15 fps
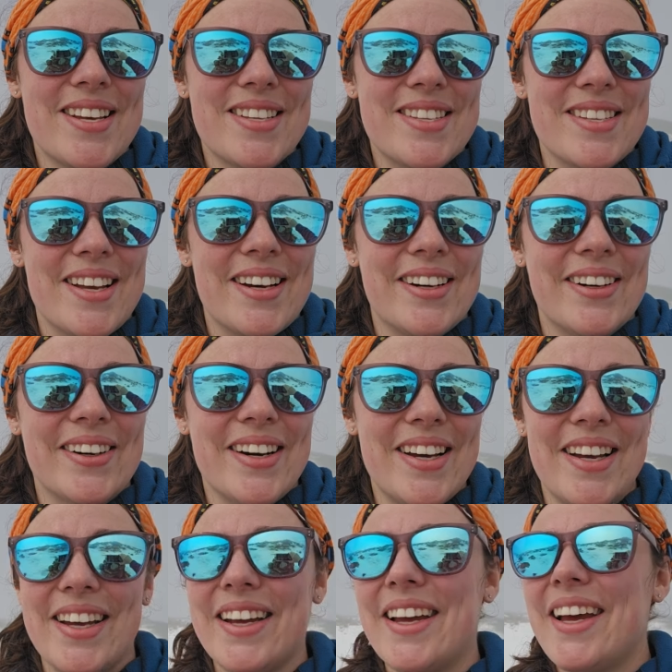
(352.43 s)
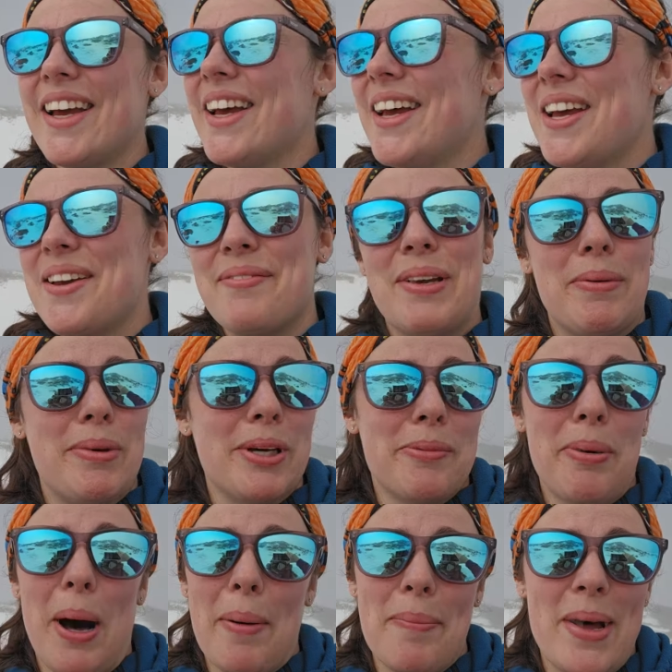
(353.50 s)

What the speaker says: So maybe I'll pop